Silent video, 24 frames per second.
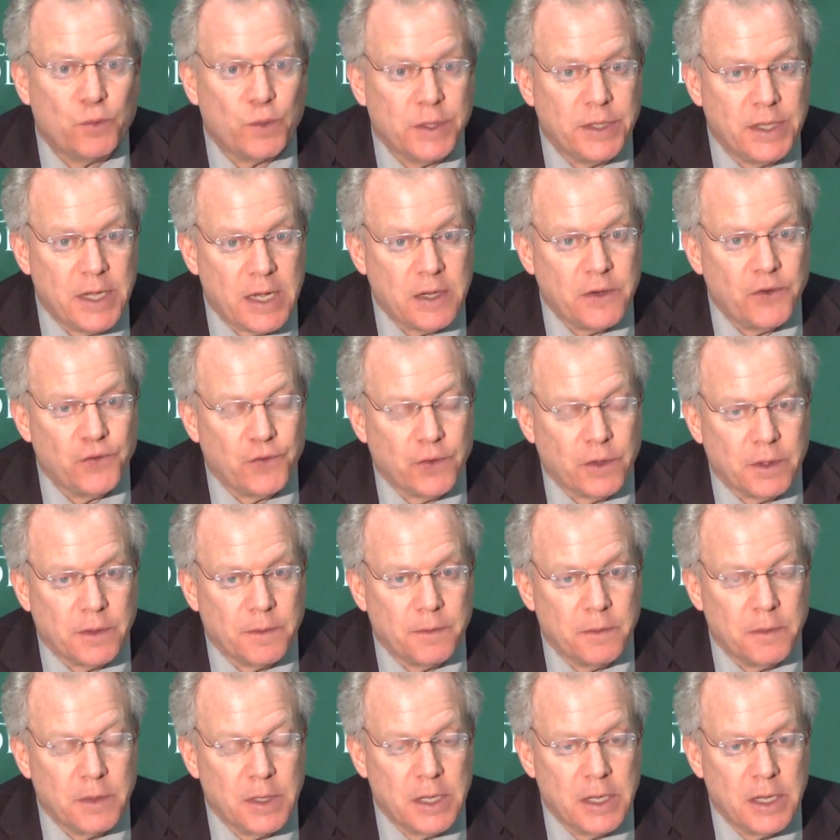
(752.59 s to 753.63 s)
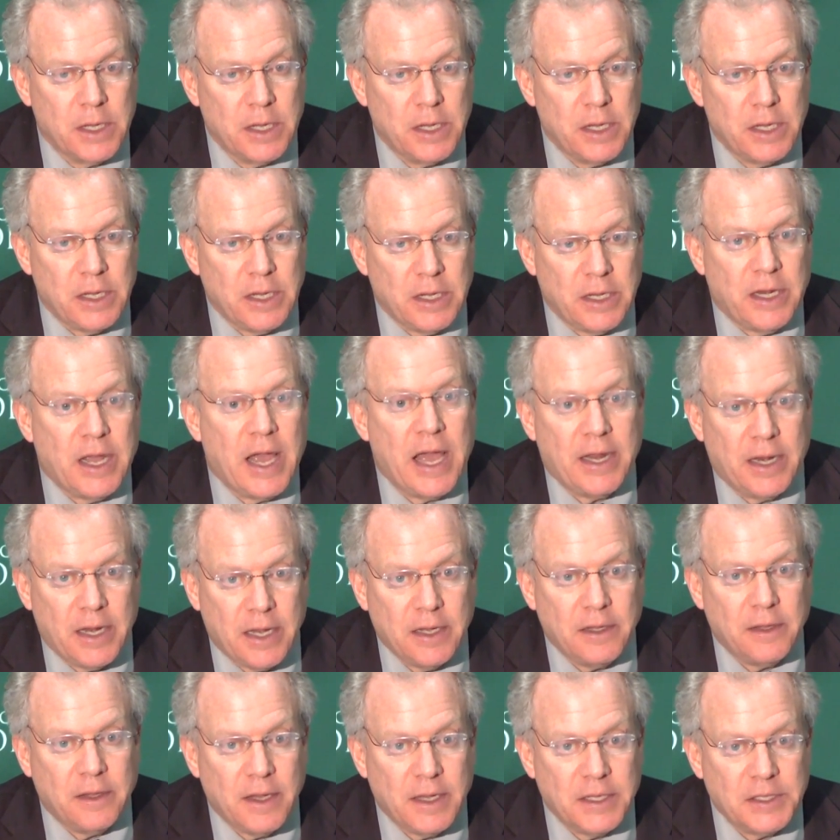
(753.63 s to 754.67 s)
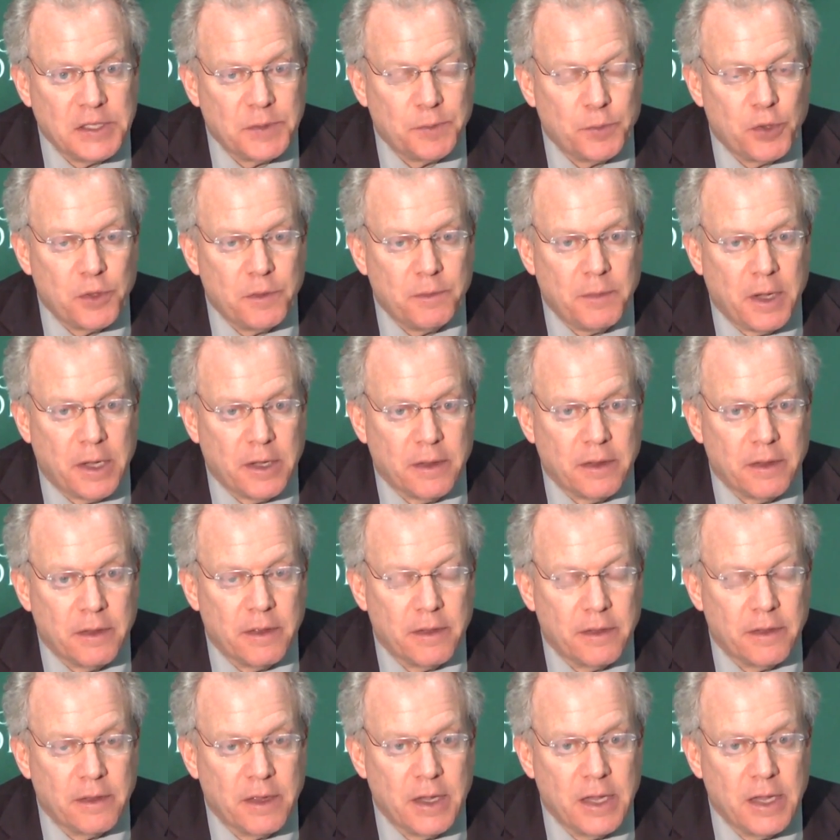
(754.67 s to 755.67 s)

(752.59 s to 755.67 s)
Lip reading: reduction in headache days per month